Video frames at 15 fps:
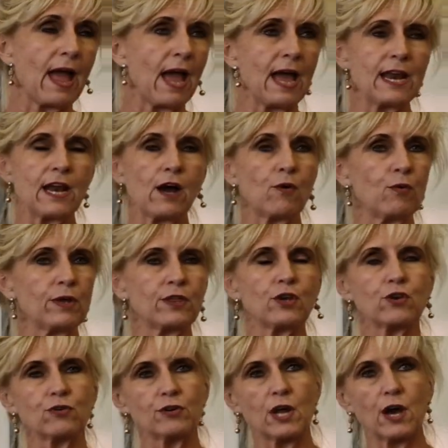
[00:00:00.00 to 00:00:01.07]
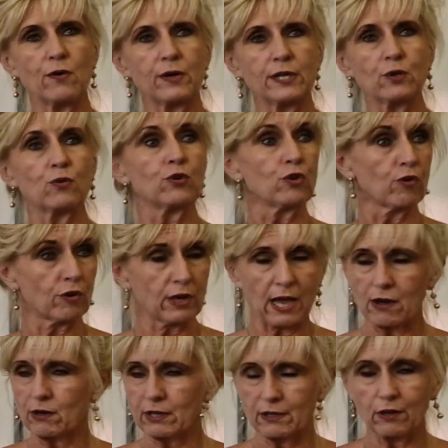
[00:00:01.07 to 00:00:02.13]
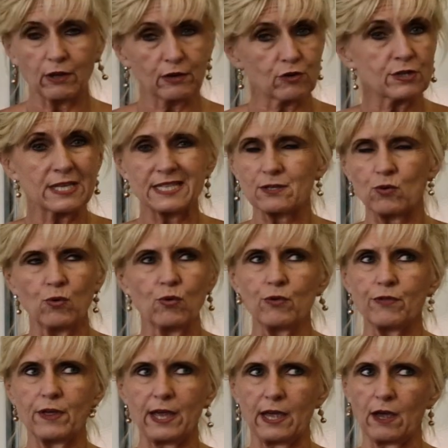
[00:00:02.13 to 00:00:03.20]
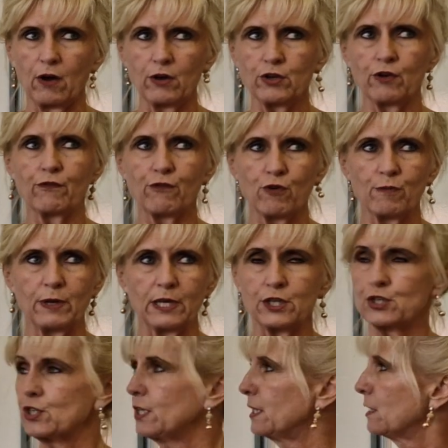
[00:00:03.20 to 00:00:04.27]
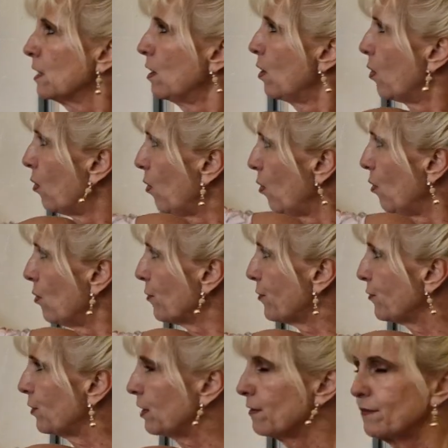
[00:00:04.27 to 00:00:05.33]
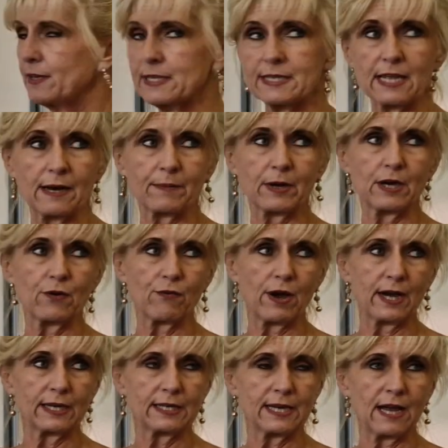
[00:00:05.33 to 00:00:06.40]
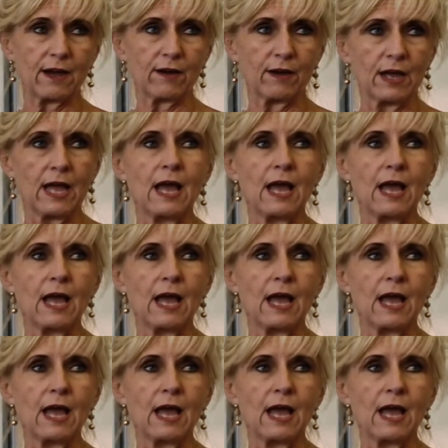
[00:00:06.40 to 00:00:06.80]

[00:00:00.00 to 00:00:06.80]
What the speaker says: And now whether you know it or your because it's all there on your formula sheet, all three of these that I'm going to write now.